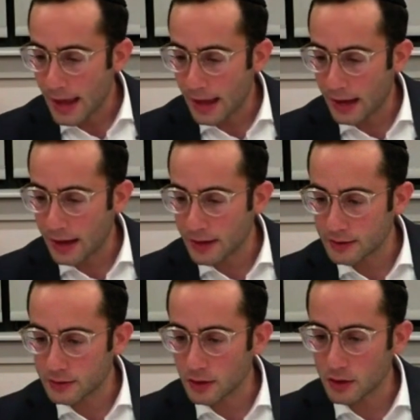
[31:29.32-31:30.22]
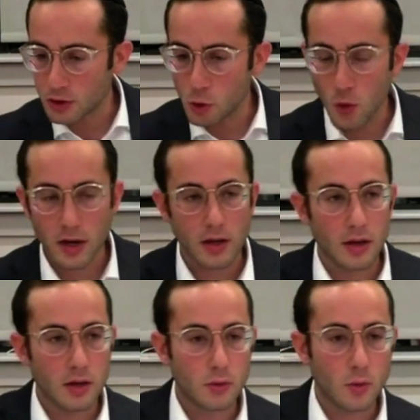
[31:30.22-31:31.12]
and you want
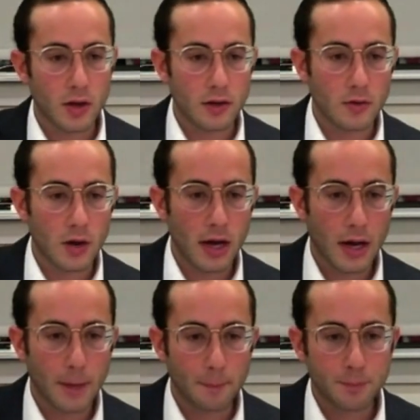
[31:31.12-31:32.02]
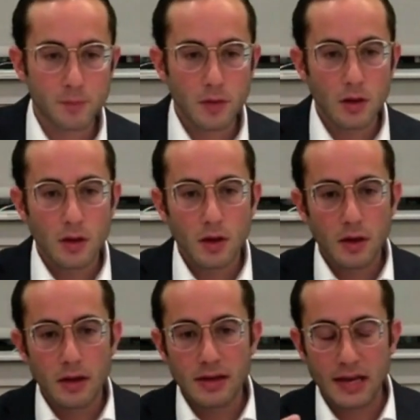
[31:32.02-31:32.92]
to
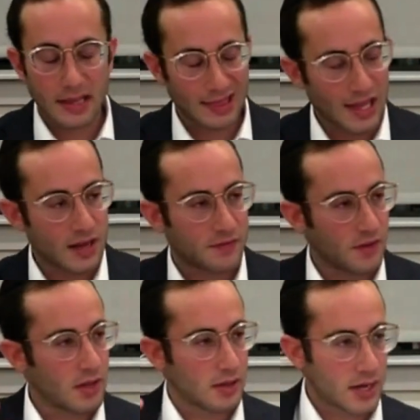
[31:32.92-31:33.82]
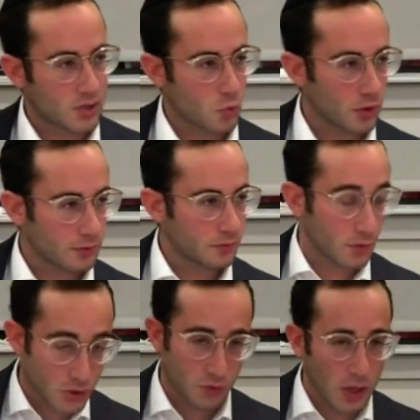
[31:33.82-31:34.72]
get life in the next world,
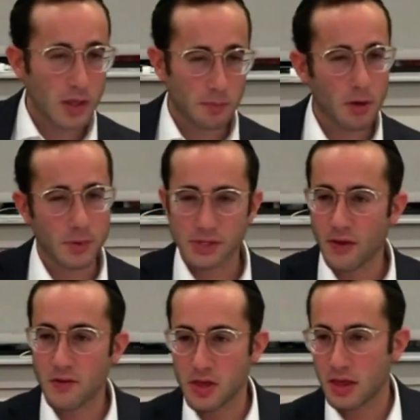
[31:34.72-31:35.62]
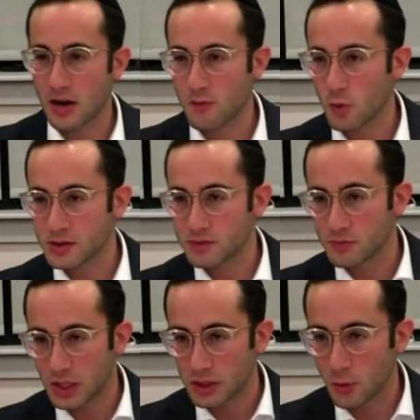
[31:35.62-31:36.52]
which is really the purpose of everything that everyone's
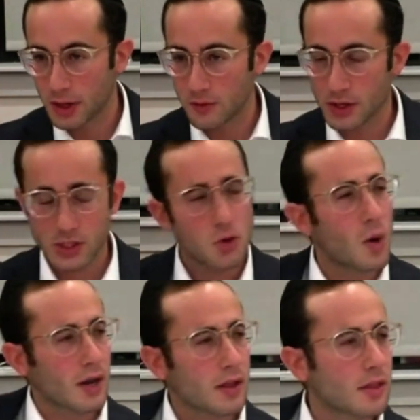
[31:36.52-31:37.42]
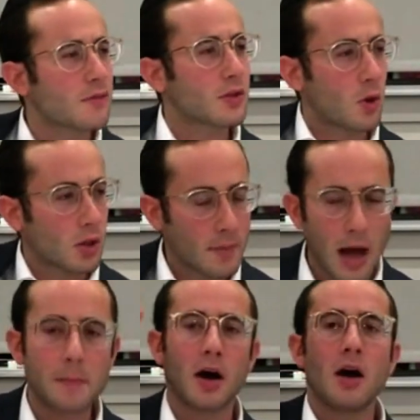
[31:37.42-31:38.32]
really doing over here. So you want to live to Olam
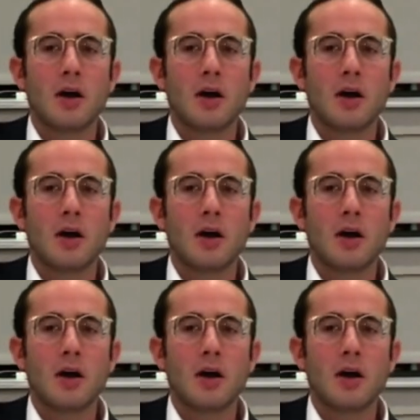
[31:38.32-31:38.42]
Haba,